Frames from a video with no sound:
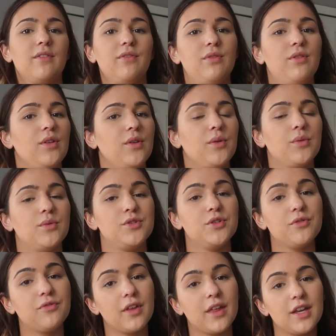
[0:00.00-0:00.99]
if you
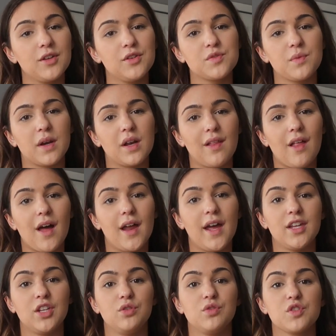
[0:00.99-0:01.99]
do feel like you sweat a lot
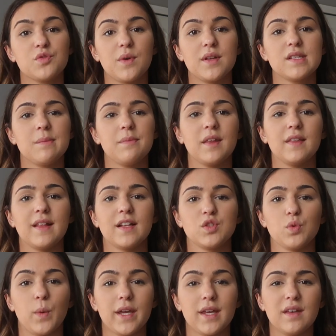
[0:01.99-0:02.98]
and you just want something
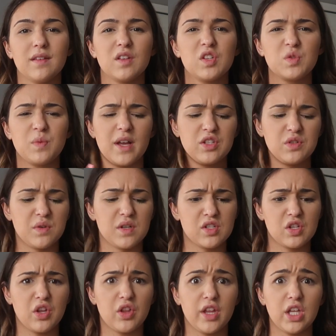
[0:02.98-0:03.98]
that's wicking the sweat so it
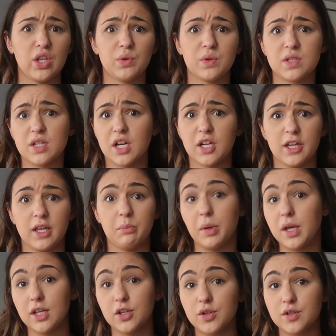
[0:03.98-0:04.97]
doesn't look like you entirely
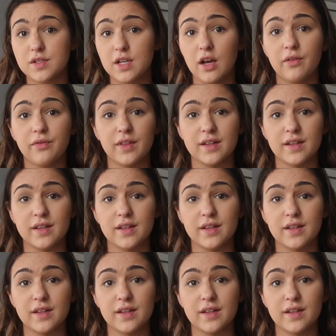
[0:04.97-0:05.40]
peed yourself.